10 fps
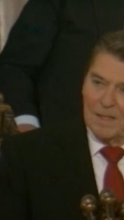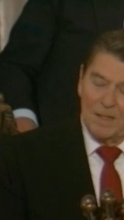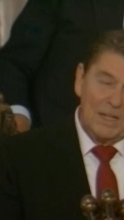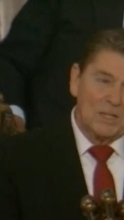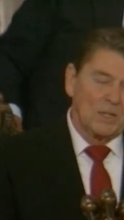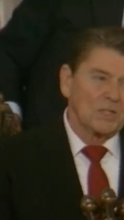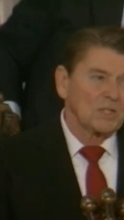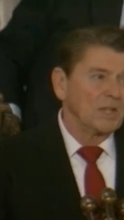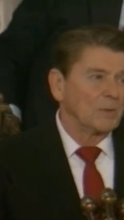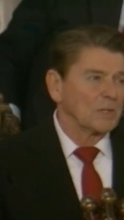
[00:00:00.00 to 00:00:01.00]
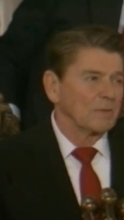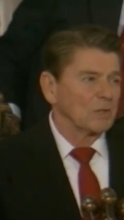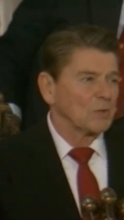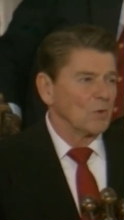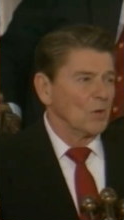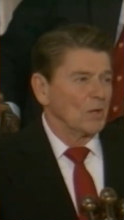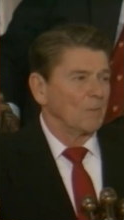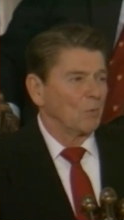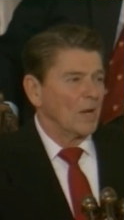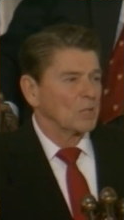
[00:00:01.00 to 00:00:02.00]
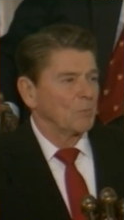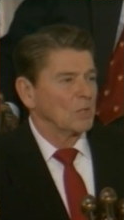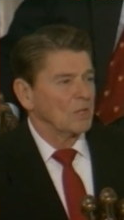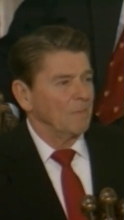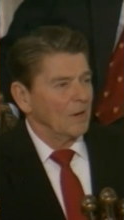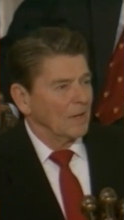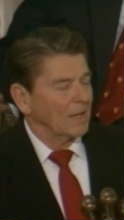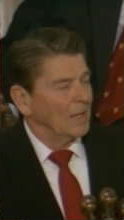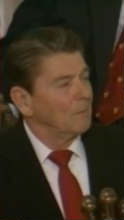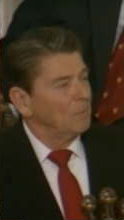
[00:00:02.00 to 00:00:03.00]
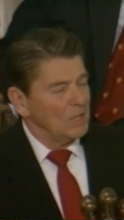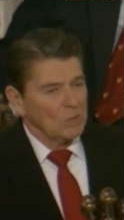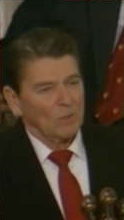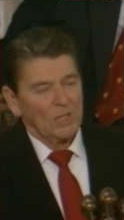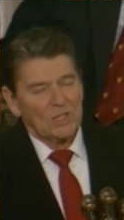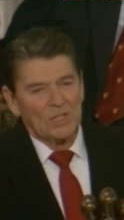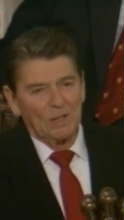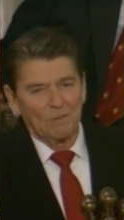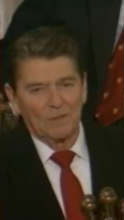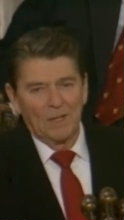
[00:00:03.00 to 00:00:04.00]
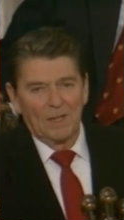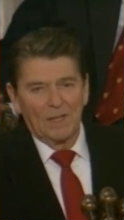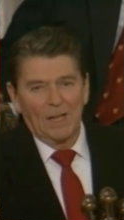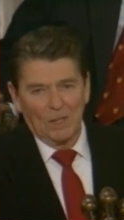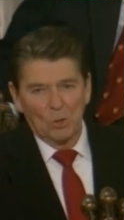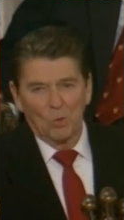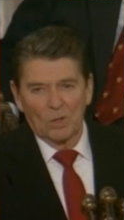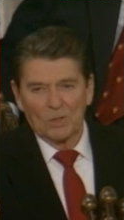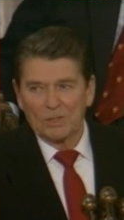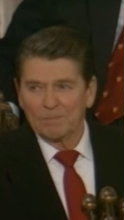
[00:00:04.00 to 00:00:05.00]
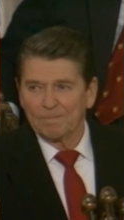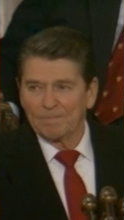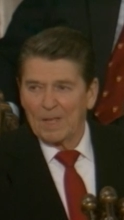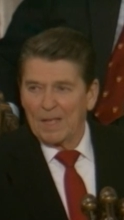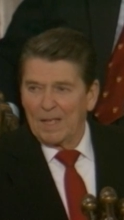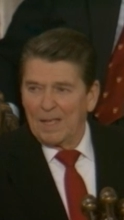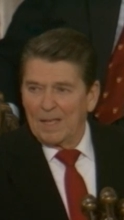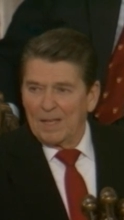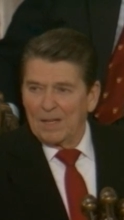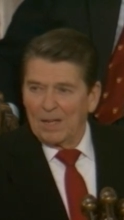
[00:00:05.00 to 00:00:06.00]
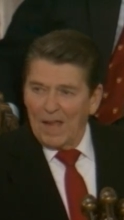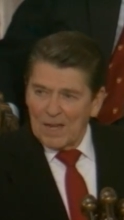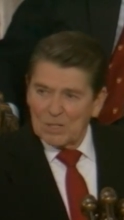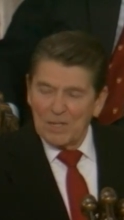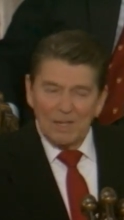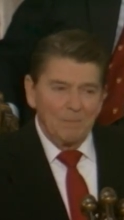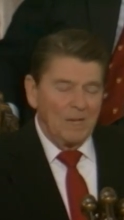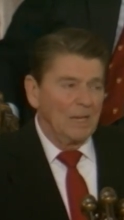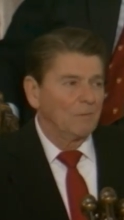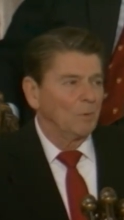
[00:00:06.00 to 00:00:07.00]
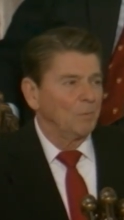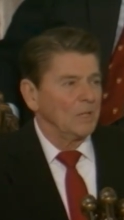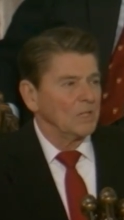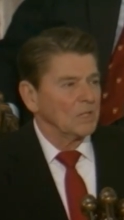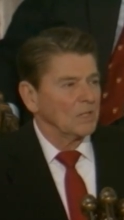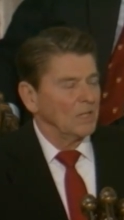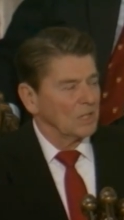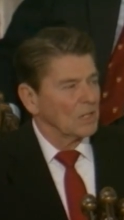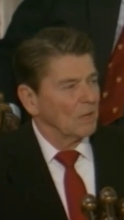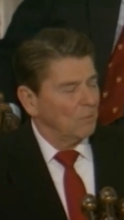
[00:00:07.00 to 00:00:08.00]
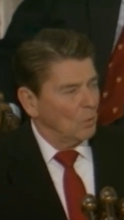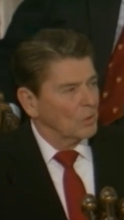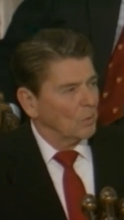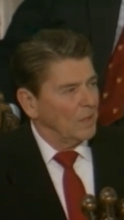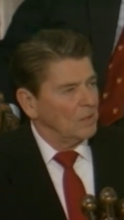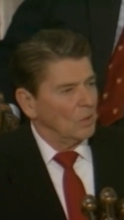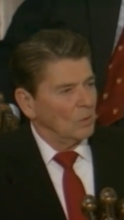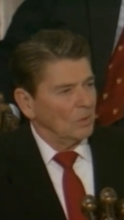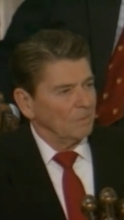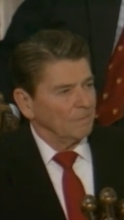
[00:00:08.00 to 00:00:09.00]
These are the secrets of a strong and prosperous America at peace with itself and the world. A lasting and meaningful peace is our fourth great goal.